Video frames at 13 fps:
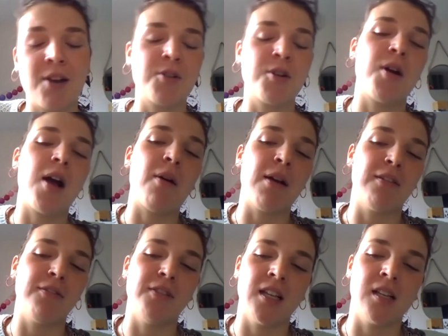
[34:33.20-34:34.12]
I don't know
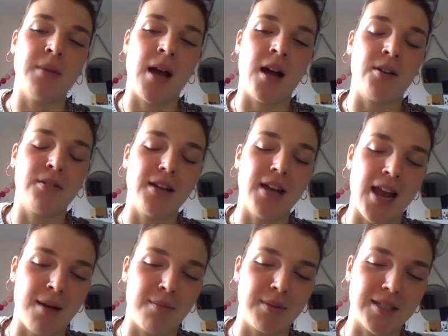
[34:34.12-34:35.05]
how I feel about
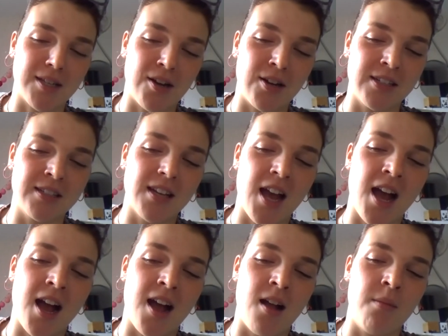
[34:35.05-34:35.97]
Amazon
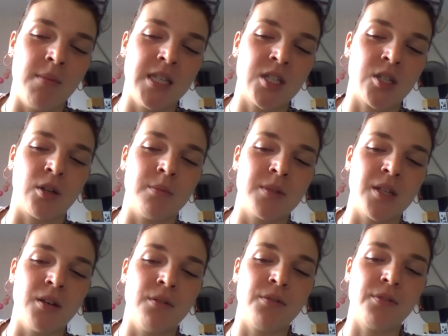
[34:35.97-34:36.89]
in terms
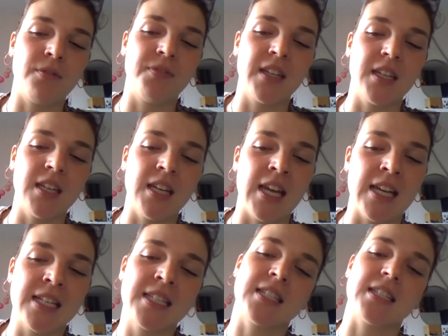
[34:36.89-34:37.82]
of
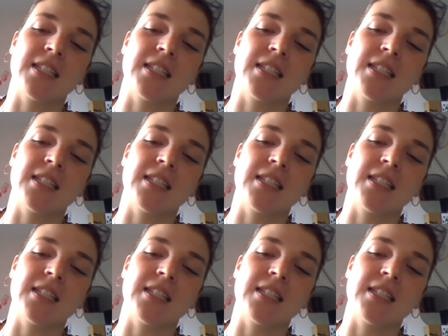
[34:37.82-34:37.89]
it